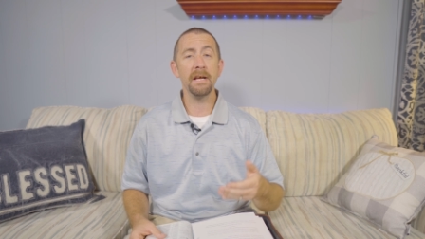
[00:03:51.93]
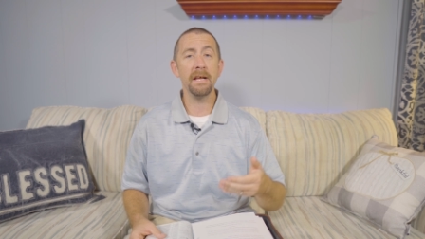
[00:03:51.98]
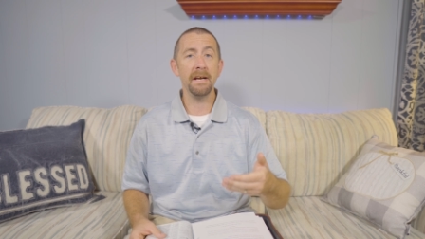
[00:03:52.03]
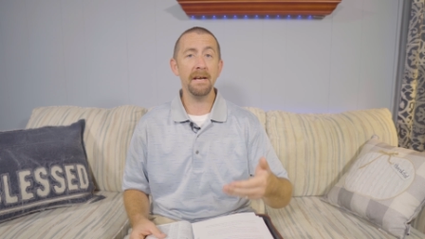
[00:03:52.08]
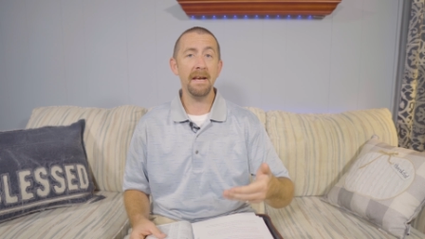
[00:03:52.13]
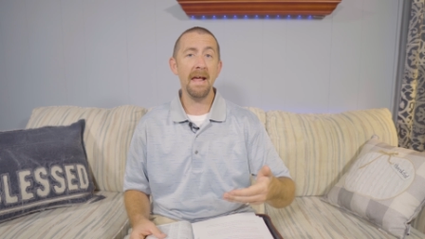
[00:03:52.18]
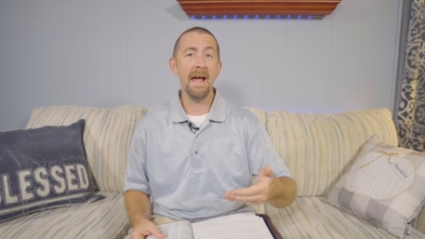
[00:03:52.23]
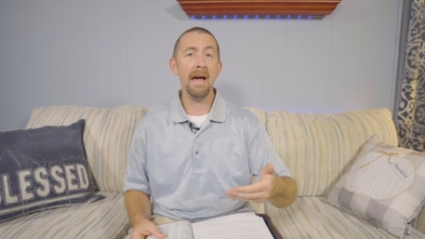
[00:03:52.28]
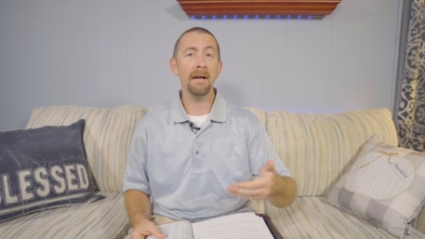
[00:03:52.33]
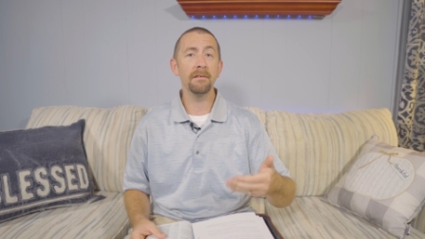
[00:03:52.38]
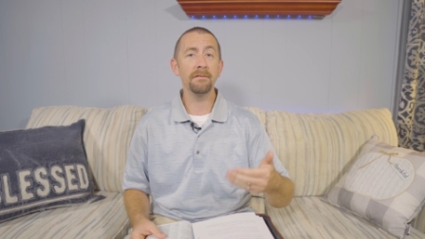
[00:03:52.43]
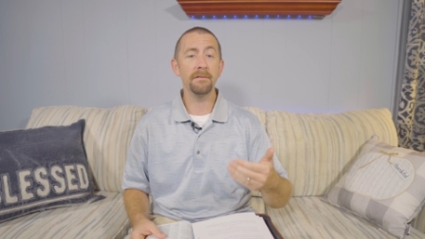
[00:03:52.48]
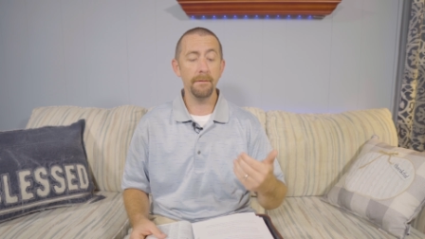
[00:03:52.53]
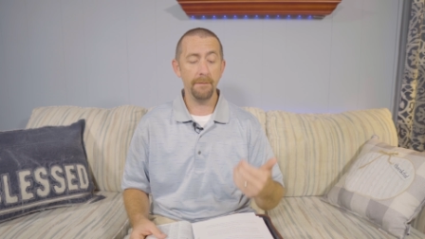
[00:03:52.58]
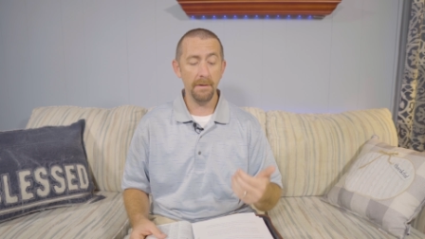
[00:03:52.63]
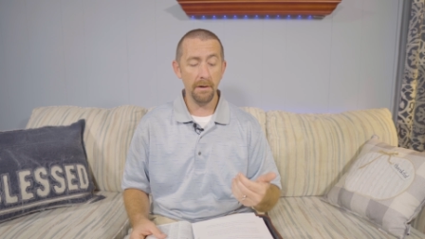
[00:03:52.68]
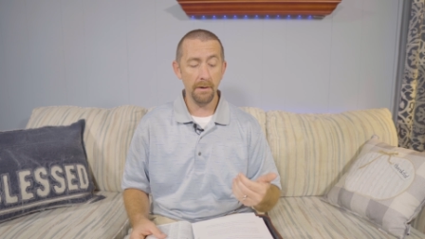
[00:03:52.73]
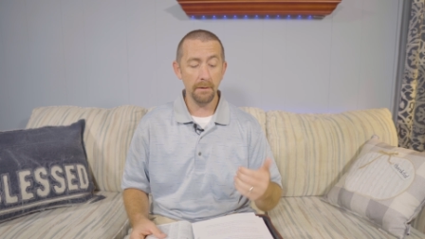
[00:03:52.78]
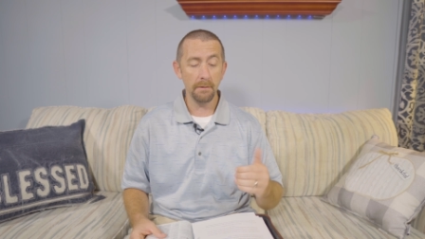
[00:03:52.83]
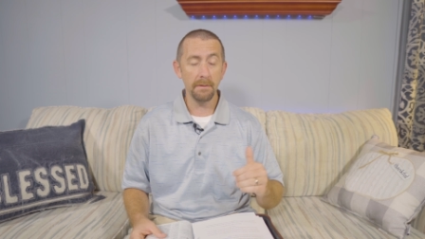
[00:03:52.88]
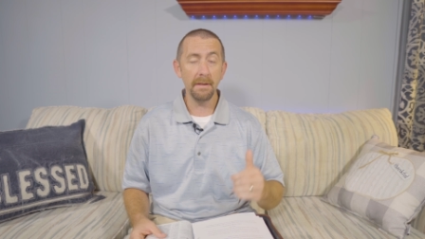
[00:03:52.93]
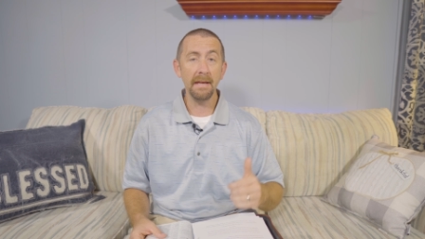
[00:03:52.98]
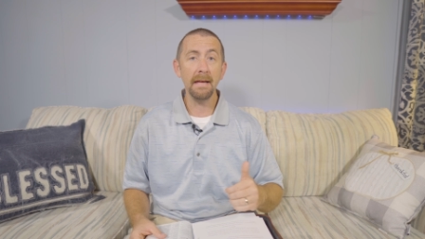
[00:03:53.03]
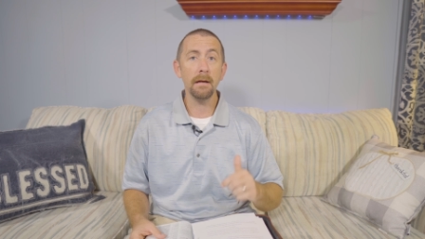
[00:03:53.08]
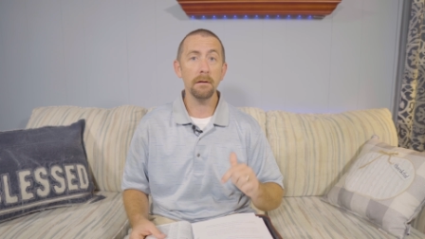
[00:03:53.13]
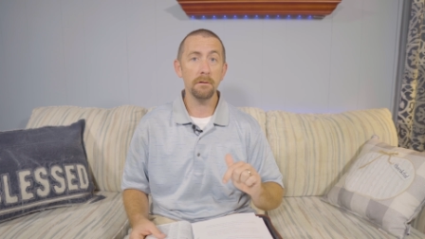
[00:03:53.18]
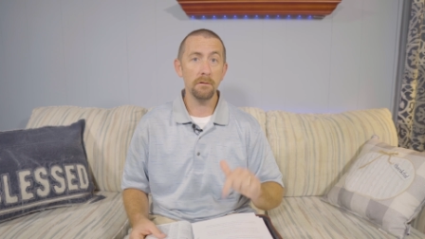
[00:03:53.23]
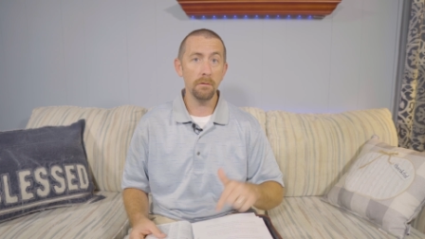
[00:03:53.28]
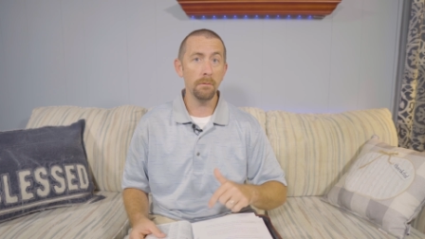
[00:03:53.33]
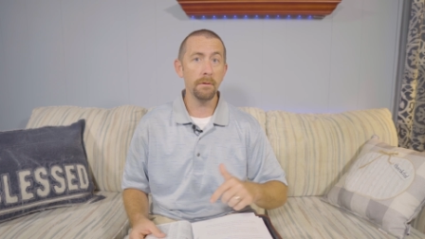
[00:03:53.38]
and it has the very
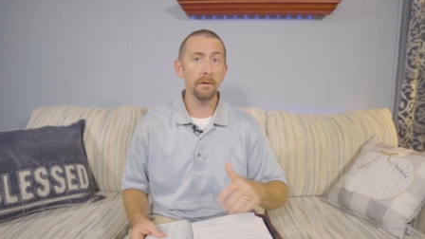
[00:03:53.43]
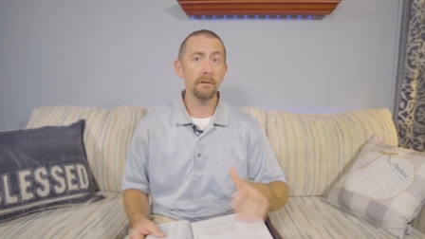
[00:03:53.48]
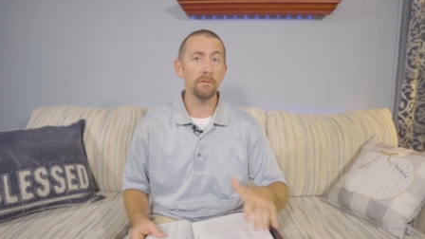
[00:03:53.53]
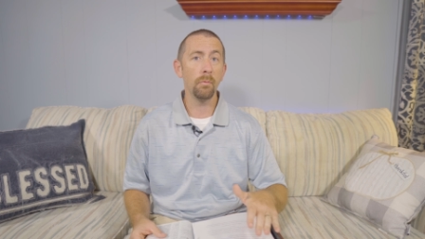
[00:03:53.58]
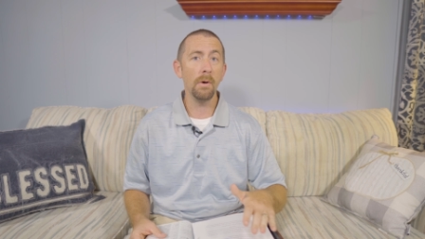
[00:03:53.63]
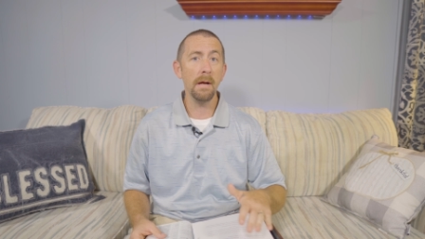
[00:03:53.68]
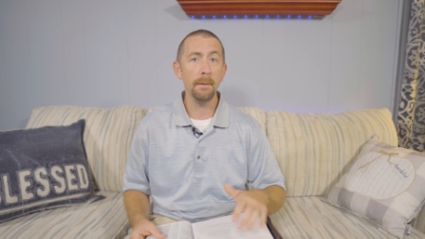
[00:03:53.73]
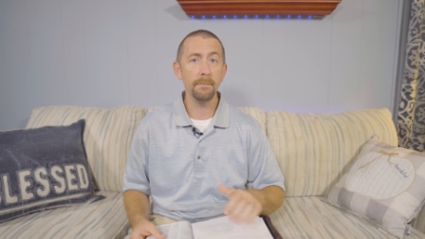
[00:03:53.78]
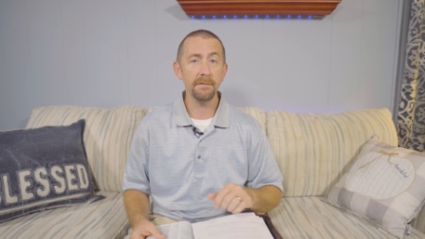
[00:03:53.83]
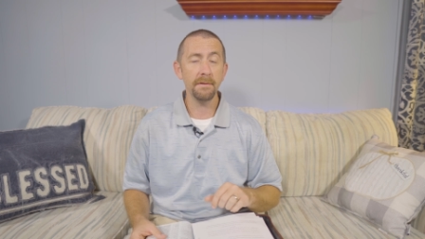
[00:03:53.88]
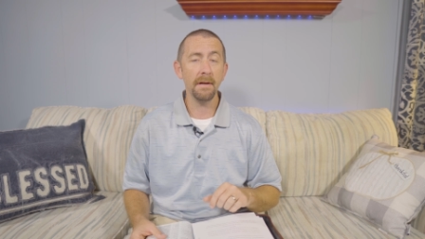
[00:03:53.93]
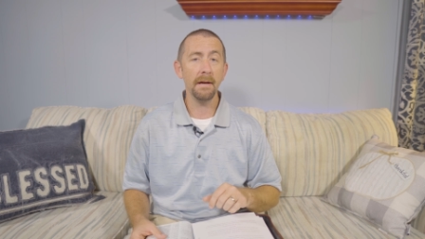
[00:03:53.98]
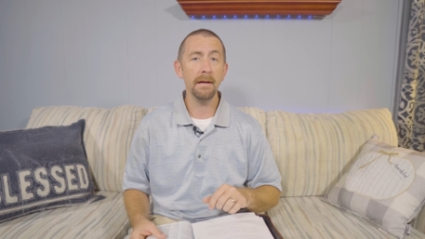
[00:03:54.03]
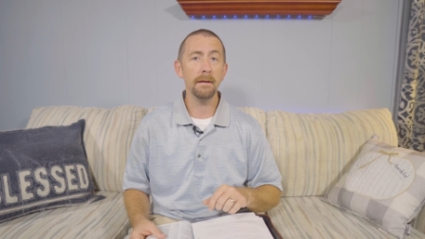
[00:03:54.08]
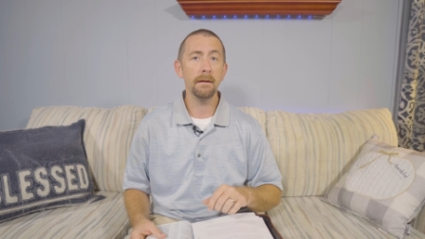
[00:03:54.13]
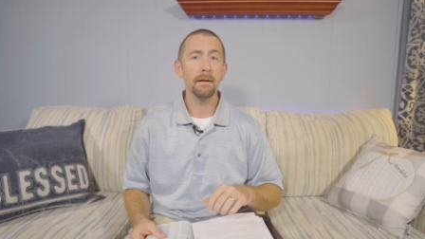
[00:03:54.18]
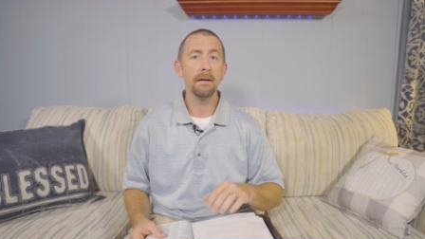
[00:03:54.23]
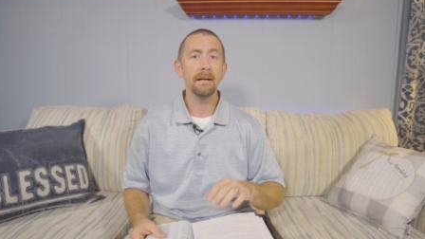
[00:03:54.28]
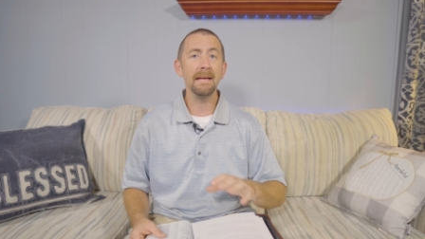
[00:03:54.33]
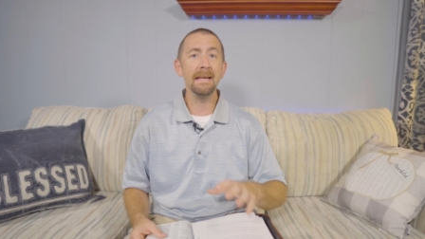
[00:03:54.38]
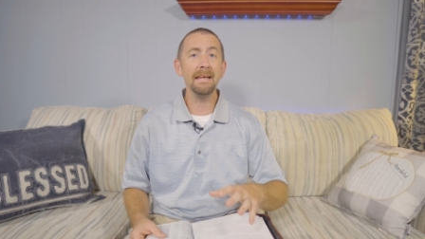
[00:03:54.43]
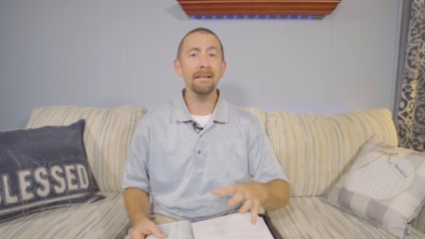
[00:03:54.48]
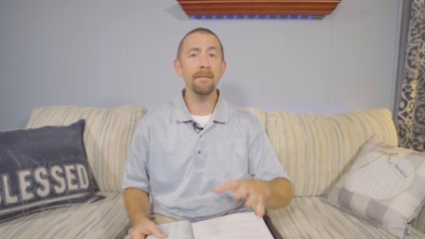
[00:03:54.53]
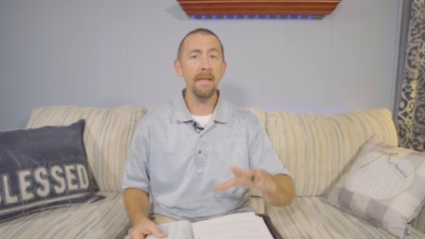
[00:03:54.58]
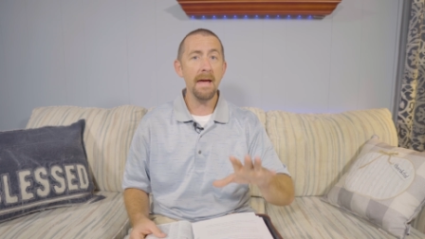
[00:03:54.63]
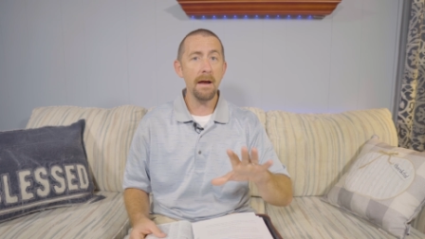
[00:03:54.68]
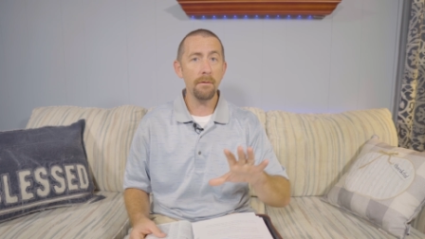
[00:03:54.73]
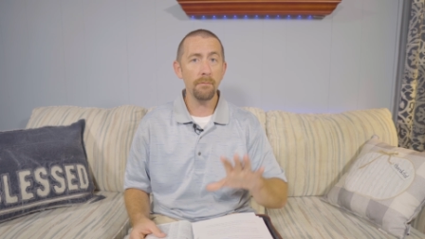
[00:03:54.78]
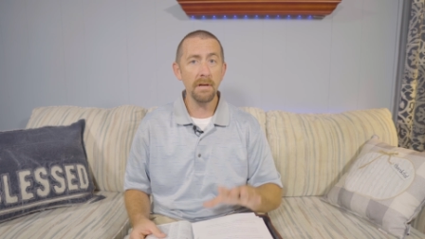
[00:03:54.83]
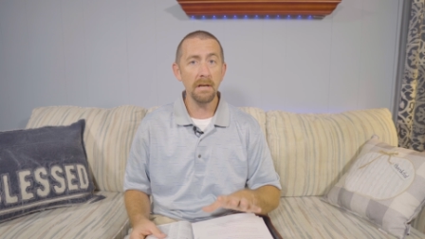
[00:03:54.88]
link to this website in
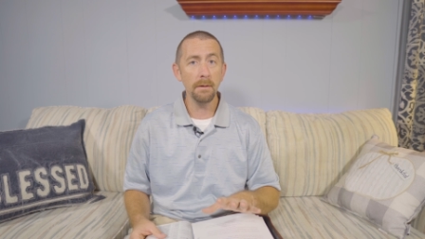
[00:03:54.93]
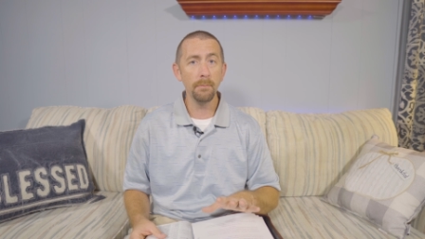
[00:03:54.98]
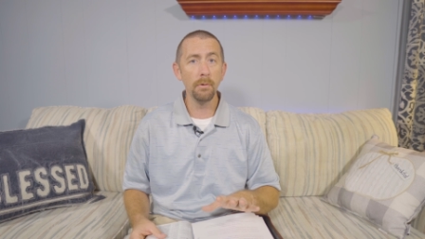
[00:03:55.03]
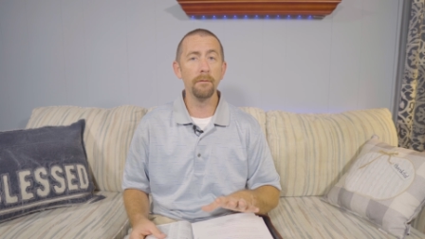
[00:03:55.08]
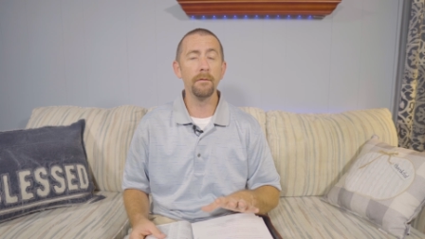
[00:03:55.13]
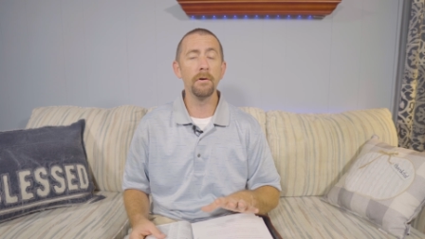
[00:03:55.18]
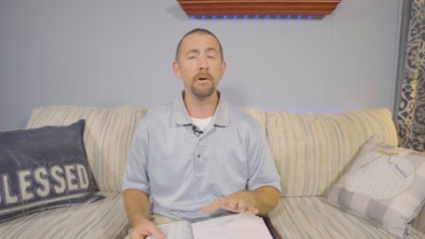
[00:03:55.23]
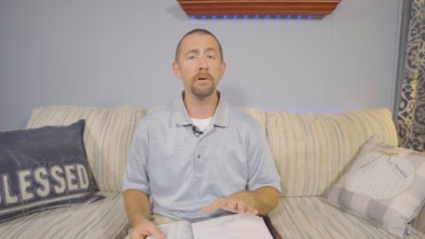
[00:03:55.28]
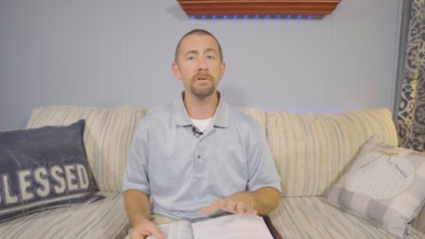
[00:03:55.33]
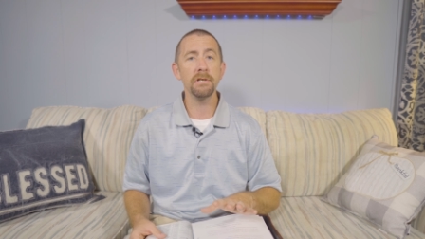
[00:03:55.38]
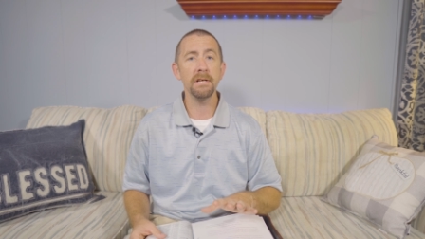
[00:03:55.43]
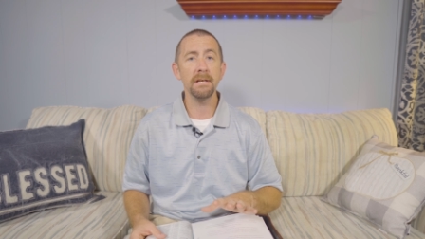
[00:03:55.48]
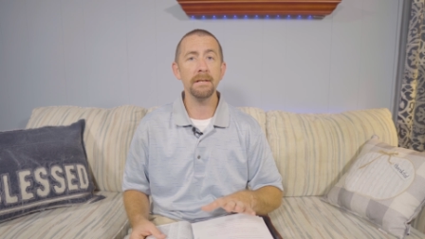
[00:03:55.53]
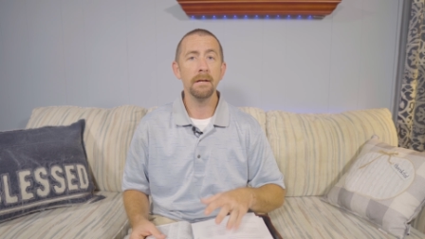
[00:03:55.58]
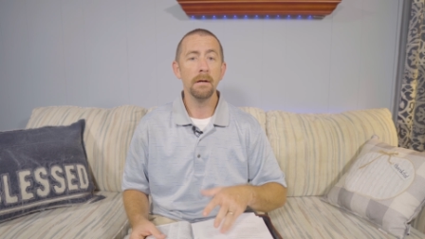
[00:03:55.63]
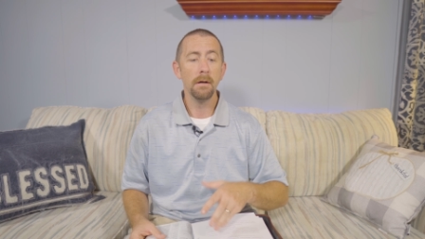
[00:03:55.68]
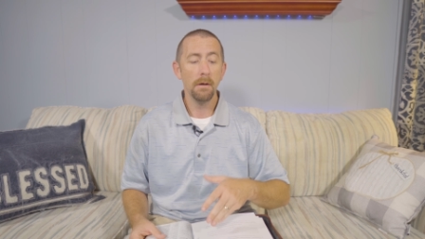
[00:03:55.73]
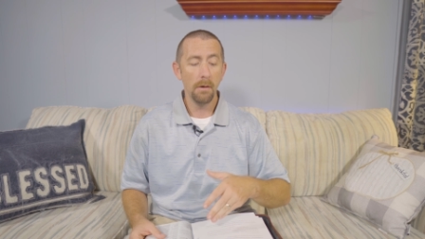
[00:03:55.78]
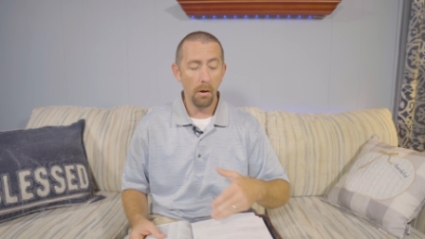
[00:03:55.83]
that readable version,